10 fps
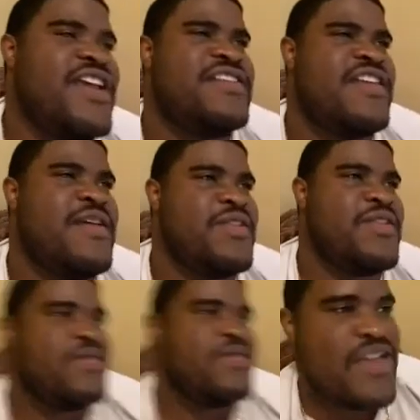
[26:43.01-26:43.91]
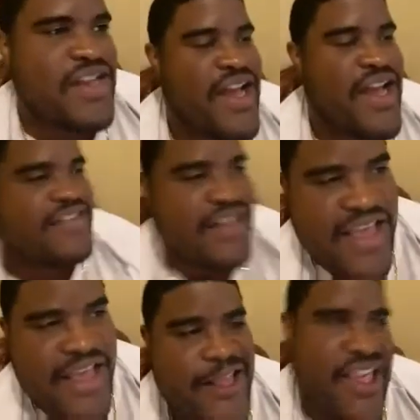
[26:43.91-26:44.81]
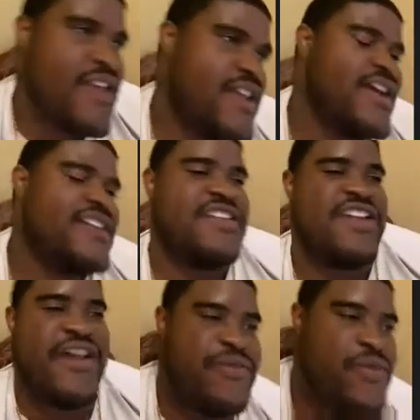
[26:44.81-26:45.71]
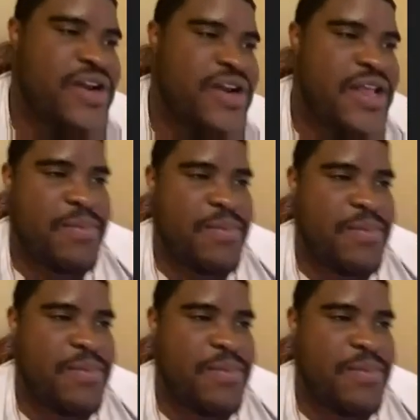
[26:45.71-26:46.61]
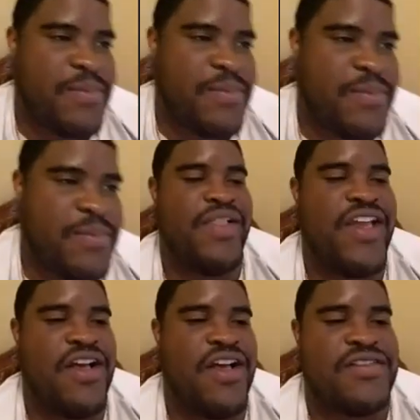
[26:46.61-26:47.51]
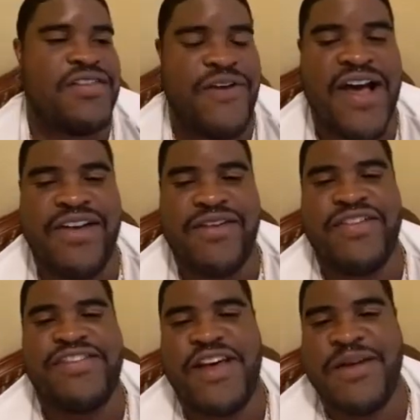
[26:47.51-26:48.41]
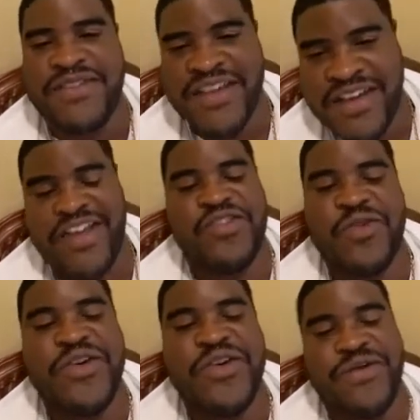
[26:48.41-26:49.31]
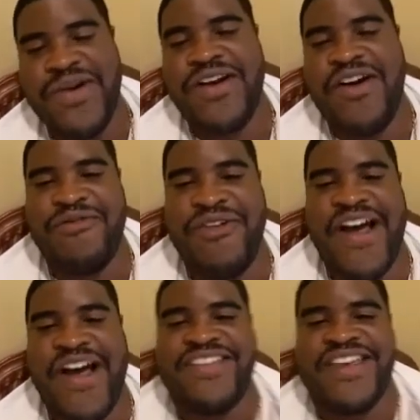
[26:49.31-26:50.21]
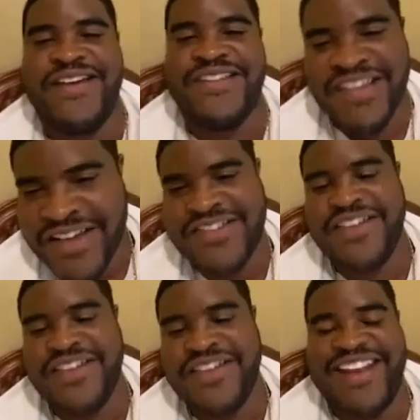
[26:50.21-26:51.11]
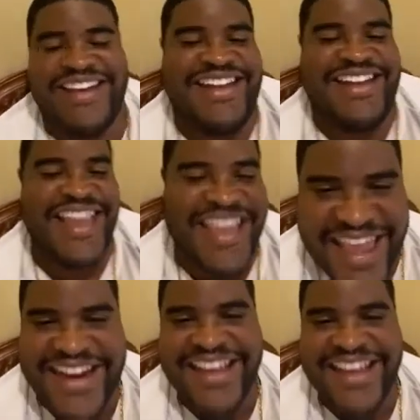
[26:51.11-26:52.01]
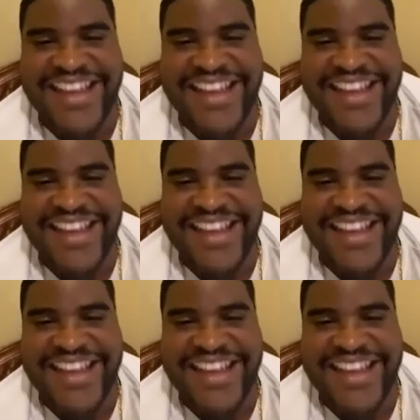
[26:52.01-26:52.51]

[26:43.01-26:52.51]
It said between 1988 and 1994, they played each other in the playoffs 5 different times. And Jordan won all 5 times. So they hated Jordan.